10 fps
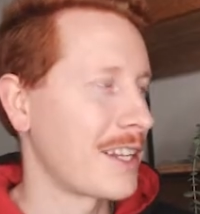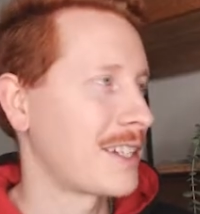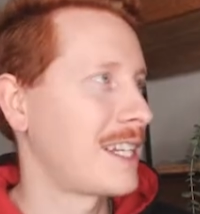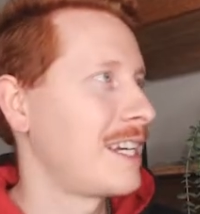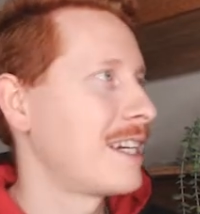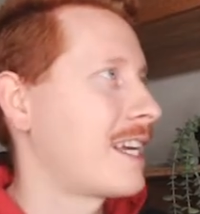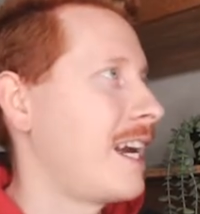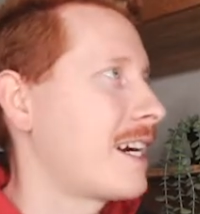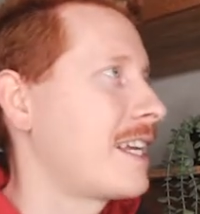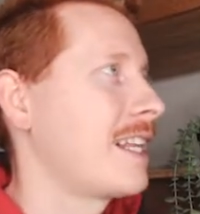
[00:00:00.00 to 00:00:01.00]
the Giga
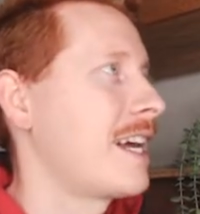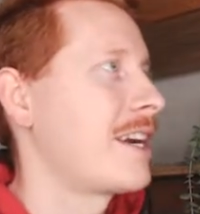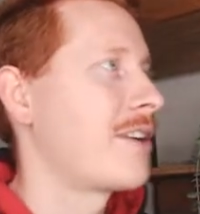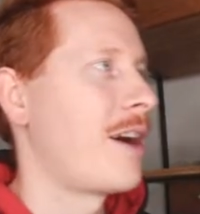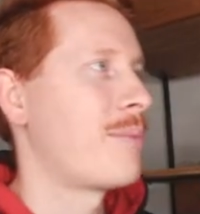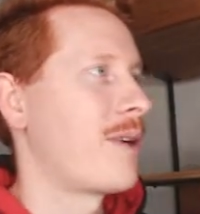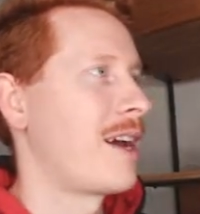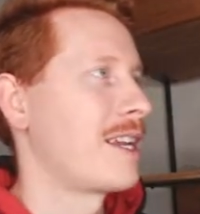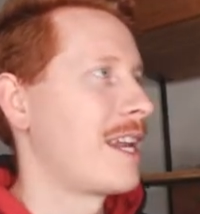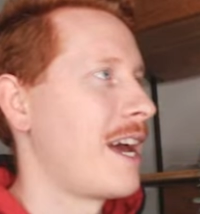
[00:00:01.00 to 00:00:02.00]
calculator up
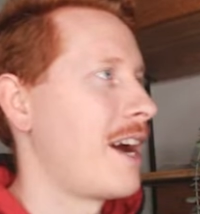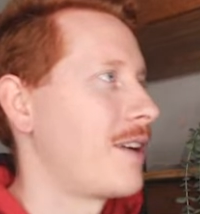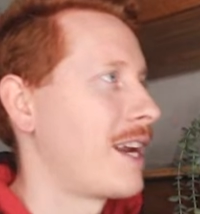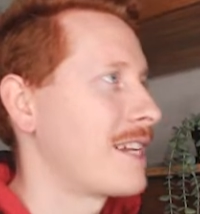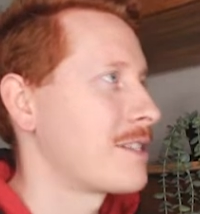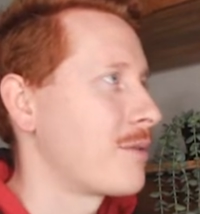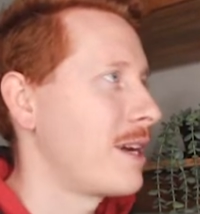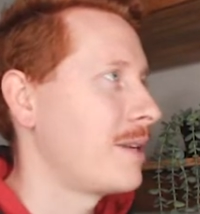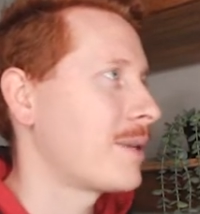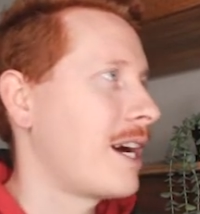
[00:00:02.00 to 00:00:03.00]
right now. It has a
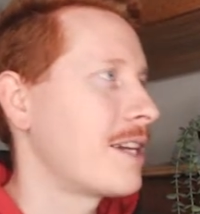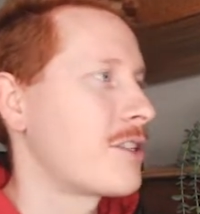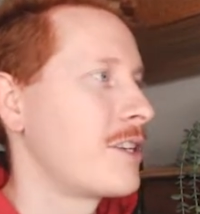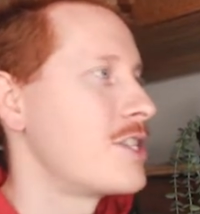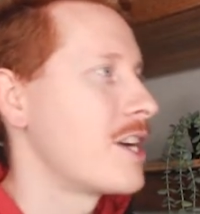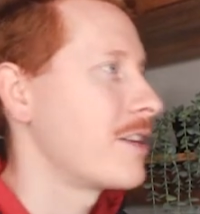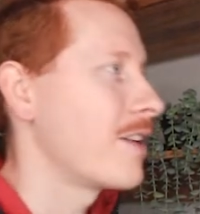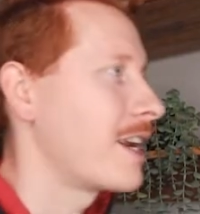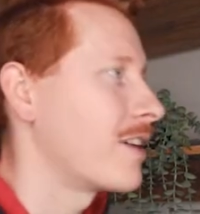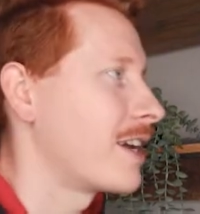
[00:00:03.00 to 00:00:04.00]
random country
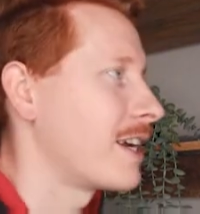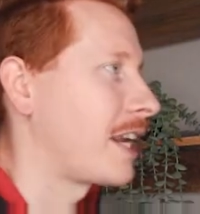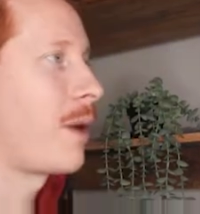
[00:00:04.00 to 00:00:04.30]
generator in it